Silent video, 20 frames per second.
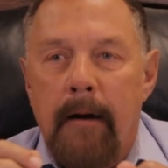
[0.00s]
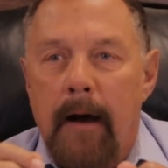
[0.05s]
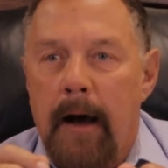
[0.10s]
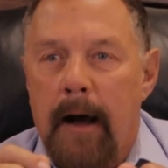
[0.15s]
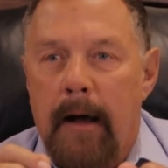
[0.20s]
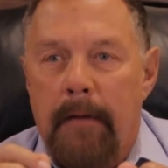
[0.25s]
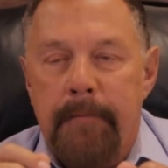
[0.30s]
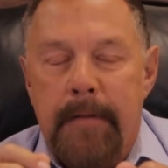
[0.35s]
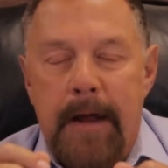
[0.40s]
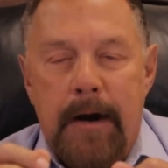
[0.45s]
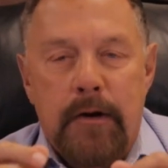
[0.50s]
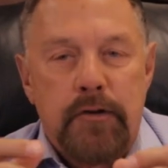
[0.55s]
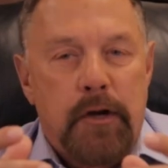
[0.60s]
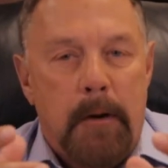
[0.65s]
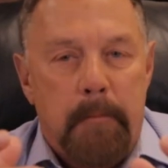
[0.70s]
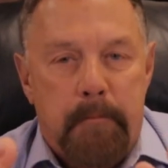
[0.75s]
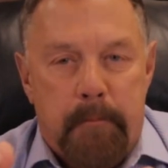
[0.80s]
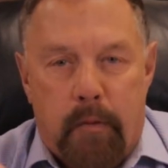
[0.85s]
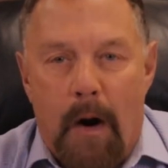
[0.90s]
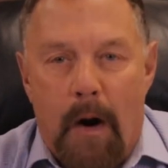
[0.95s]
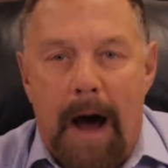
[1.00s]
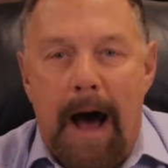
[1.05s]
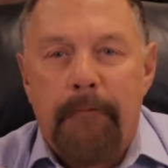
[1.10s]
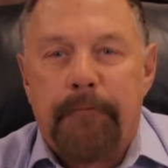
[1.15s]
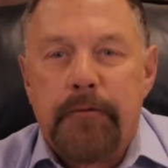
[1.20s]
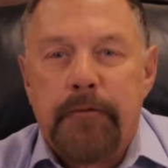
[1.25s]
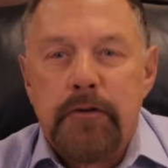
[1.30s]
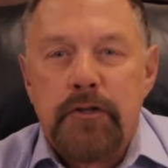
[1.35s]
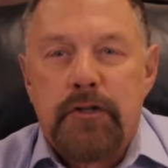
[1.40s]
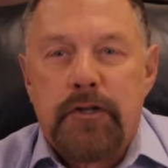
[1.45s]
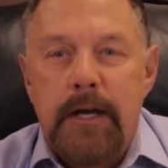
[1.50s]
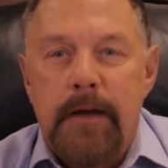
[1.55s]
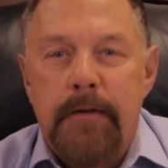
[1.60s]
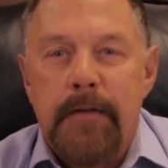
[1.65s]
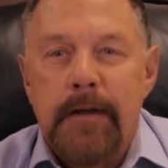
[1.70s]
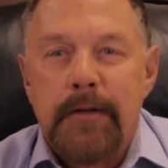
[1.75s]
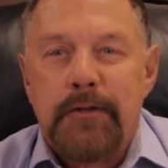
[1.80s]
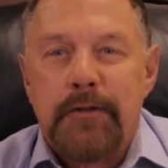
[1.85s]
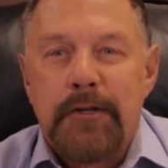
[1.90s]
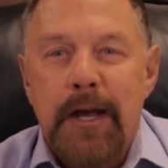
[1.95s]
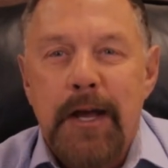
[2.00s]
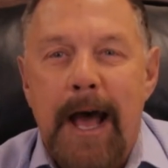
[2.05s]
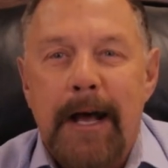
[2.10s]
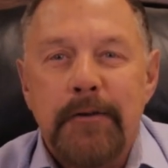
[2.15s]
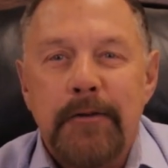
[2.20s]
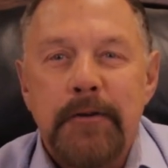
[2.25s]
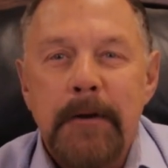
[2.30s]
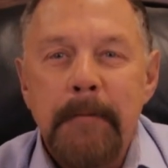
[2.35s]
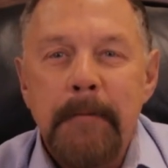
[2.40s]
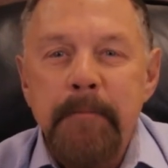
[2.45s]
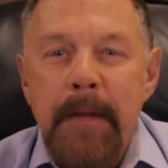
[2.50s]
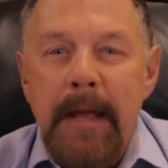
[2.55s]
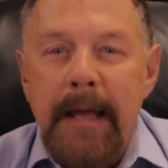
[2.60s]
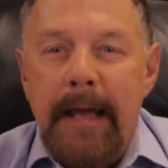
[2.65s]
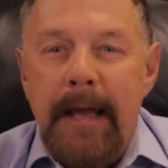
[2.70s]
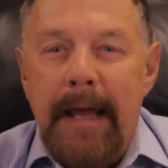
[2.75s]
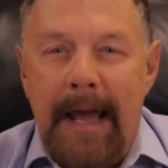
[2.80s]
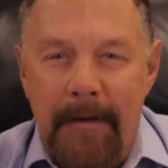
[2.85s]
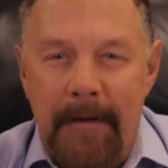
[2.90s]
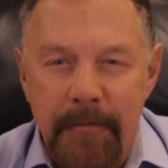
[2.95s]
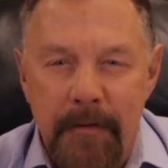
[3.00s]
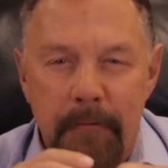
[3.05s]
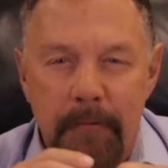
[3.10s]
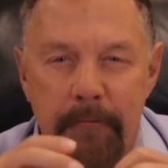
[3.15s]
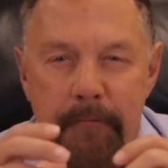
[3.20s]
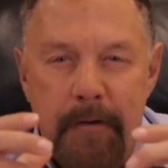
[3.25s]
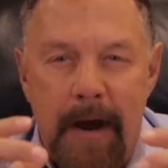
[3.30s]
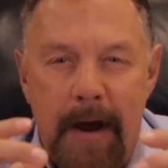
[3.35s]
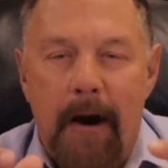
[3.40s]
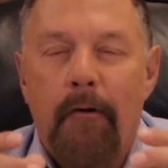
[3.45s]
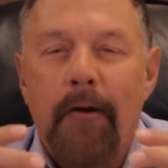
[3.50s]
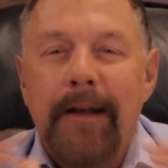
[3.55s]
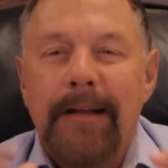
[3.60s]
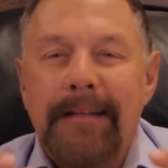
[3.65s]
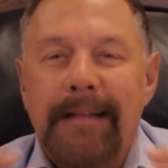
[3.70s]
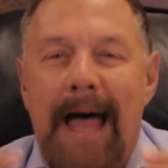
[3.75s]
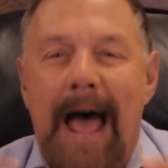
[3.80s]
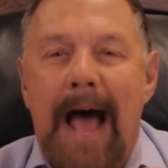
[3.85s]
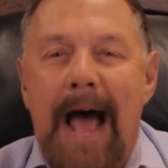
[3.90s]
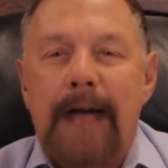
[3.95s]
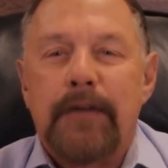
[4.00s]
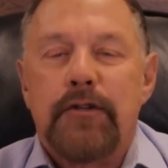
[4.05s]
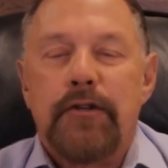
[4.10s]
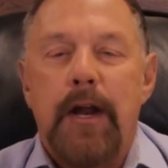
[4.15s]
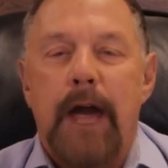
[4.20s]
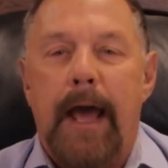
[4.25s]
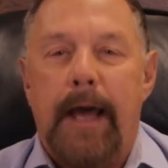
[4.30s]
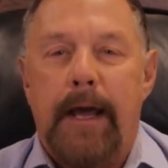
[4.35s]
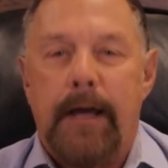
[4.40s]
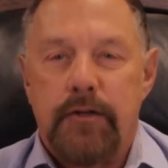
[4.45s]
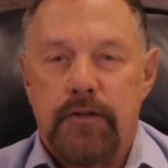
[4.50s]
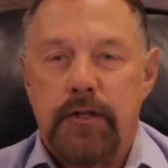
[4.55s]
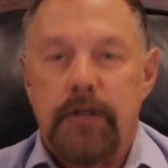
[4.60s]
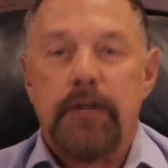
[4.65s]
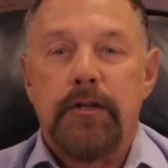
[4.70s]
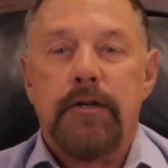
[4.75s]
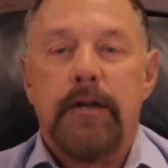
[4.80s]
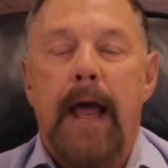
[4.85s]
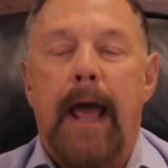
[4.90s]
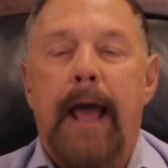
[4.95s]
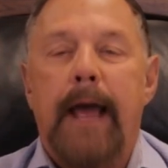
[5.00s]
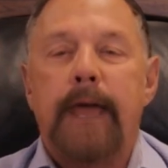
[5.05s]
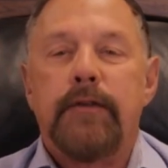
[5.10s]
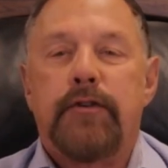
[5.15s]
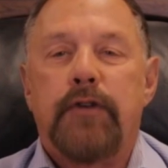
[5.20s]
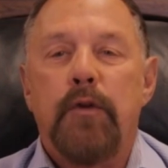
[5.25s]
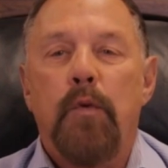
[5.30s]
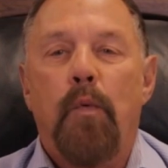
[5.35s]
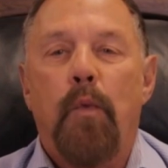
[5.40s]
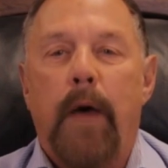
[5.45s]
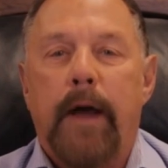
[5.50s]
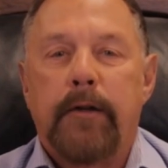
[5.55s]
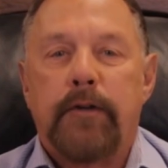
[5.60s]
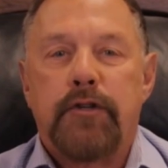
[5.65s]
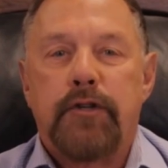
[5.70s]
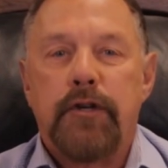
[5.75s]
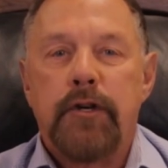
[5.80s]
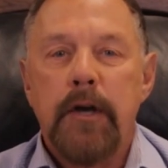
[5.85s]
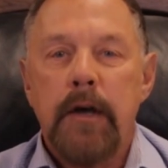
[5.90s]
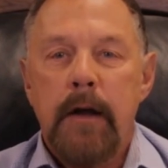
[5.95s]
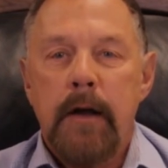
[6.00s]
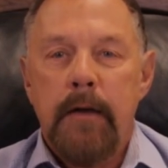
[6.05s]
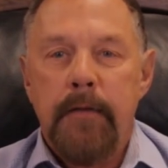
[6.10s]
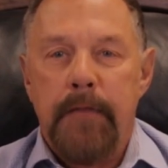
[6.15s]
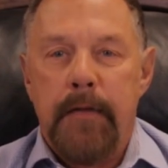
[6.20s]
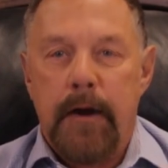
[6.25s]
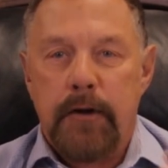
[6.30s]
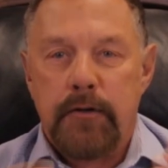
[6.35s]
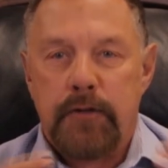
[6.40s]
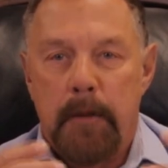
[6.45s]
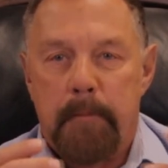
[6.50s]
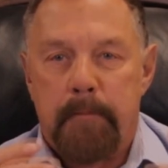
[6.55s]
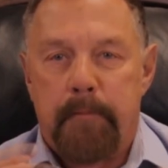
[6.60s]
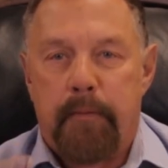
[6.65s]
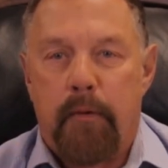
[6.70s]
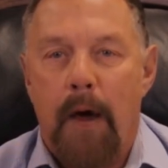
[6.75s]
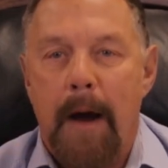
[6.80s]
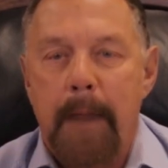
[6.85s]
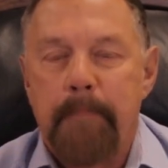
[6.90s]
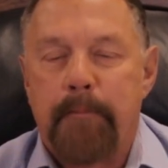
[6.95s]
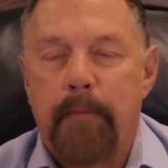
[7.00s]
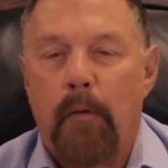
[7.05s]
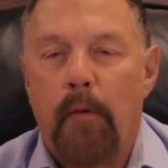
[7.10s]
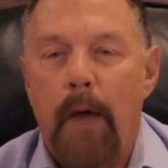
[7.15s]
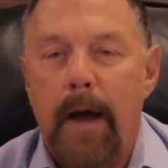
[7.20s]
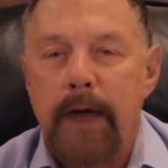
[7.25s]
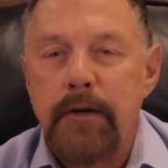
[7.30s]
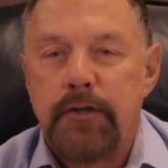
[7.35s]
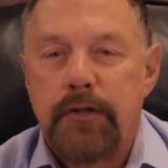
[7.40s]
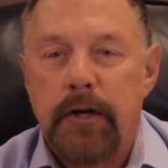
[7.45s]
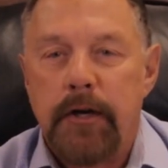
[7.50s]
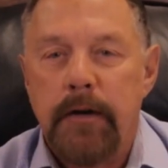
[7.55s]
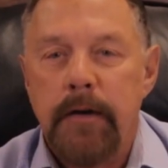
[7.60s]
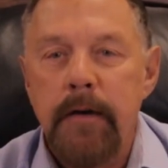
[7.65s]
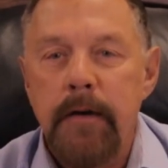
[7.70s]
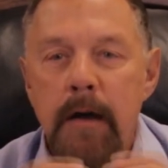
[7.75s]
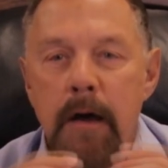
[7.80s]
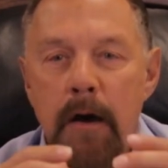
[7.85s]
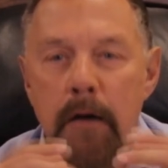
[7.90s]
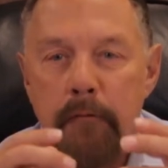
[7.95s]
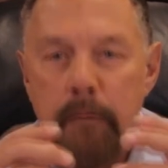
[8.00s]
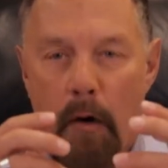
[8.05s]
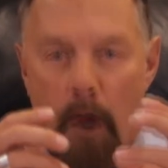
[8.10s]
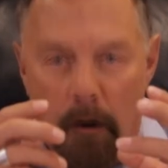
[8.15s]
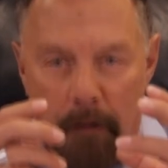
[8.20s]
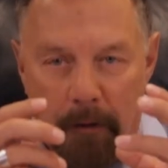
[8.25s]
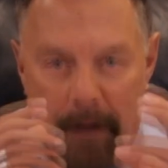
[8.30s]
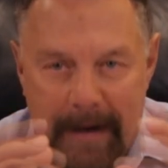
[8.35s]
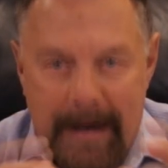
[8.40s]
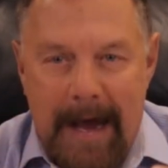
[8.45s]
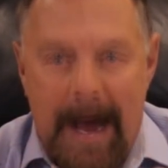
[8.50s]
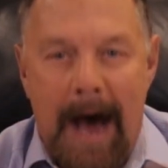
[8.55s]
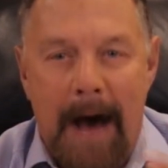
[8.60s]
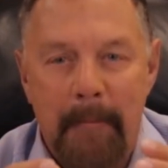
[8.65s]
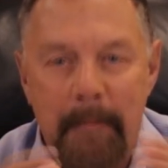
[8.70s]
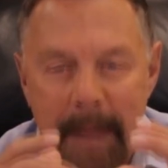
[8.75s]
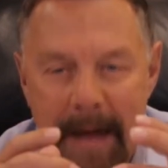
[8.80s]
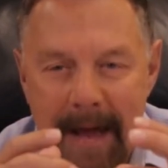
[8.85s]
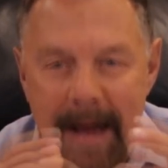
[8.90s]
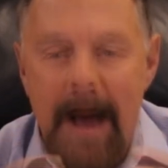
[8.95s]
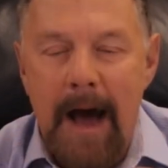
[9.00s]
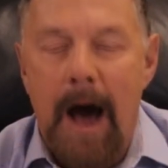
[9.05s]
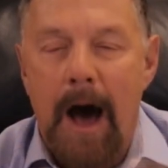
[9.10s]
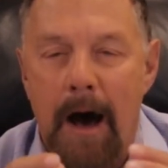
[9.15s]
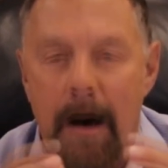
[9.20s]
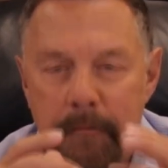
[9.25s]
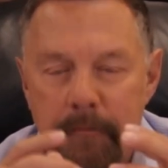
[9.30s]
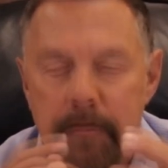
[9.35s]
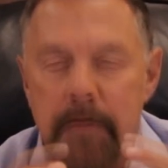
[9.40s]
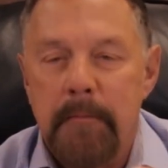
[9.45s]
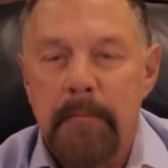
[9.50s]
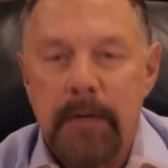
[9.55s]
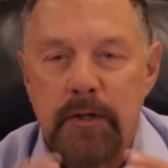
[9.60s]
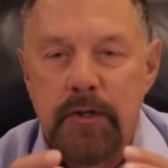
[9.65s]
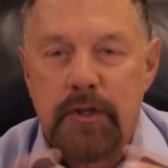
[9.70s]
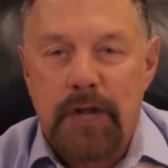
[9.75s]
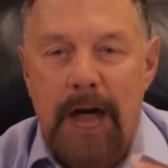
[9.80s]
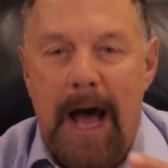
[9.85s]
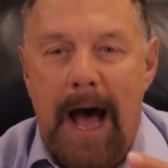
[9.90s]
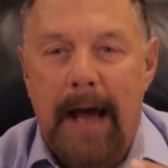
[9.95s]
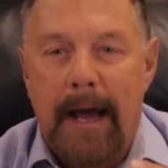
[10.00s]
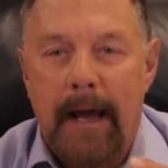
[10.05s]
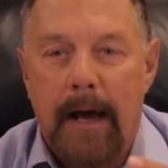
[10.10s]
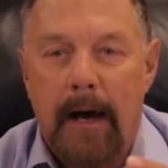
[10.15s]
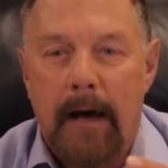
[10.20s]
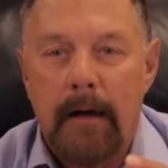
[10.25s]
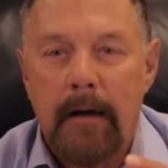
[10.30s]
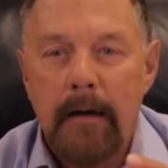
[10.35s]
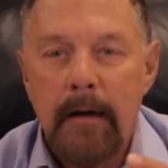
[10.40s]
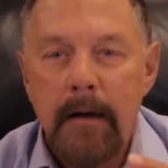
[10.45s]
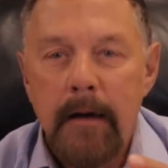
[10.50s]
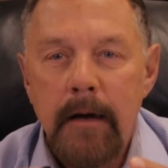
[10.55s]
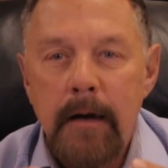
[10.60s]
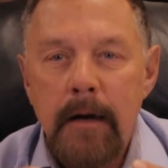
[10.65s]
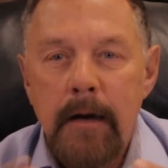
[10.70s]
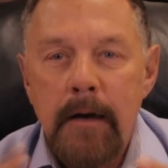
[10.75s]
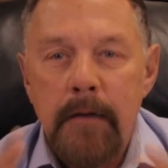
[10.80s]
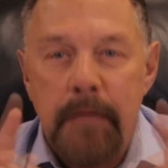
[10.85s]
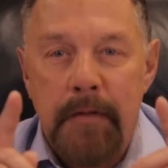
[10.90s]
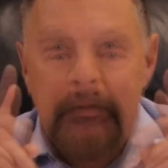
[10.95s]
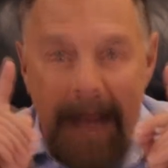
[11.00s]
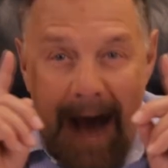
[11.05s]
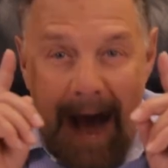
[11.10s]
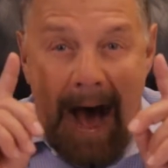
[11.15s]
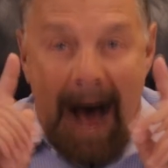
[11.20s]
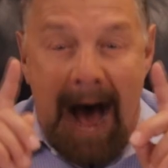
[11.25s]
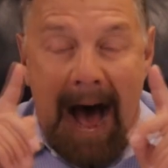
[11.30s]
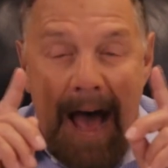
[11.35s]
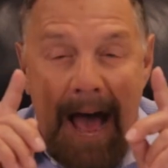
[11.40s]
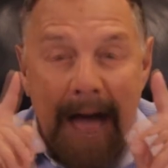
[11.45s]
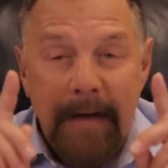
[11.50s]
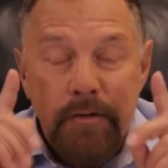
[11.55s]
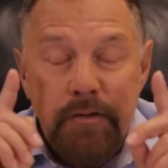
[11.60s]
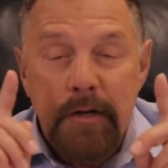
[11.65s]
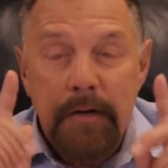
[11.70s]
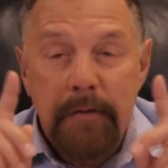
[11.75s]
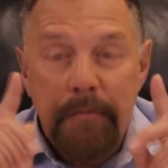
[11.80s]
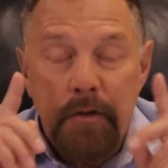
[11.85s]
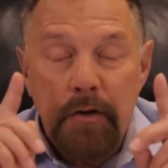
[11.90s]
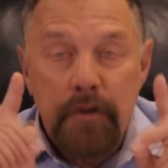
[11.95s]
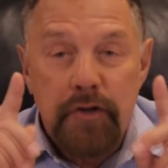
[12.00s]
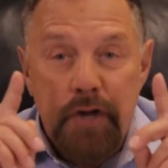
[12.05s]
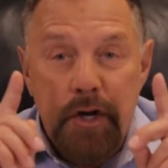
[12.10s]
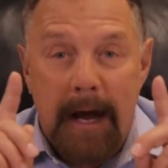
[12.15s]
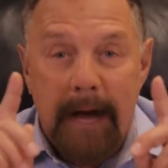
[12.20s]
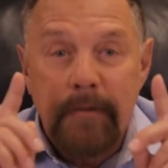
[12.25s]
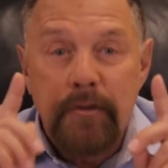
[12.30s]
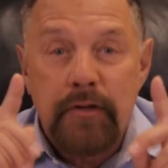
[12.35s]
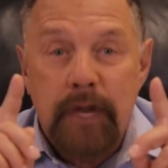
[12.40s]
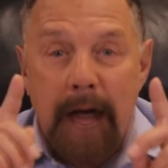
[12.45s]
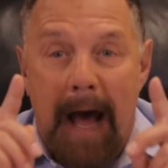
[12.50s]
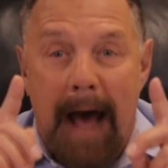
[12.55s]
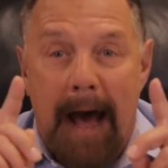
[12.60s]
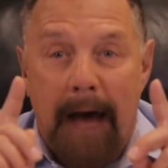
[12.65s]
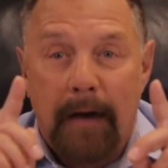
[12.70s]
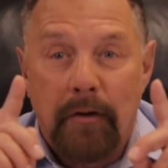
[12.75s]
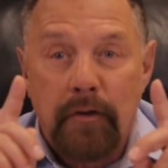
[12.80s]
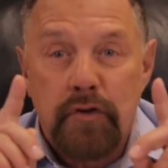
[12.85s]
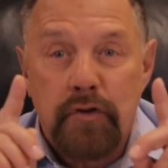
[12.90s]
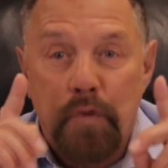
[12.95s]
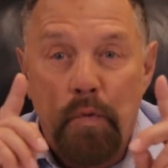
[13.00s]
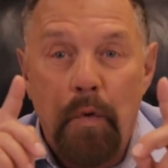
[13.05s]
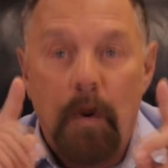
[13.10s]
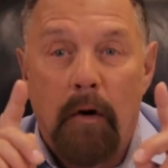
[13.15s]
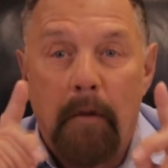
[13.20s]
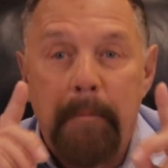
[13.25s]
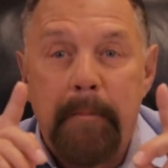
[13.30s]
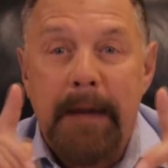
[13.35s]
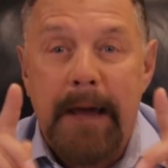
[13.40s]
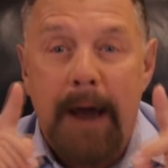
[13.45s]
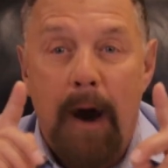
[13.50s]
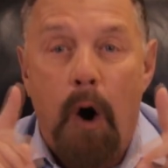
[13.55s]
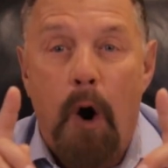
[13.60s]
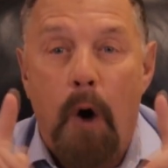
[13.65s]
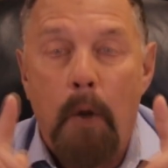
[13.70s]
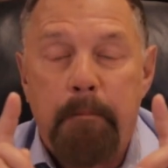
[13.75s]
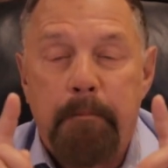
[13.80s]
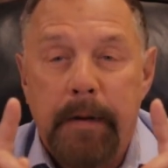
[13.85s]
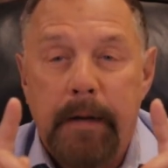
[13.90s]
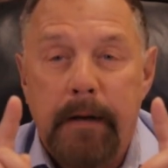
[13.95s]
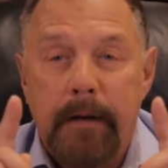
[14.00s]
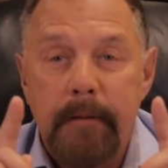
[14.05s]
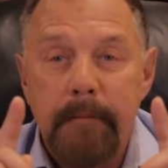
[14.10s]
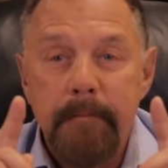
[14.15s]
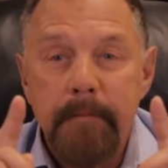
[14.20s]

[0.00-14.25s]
uh, there's a prophecy that says in the very last days, the days in which there's a preparation for the coming of the Messiah, the eyes of the Gentiles will be open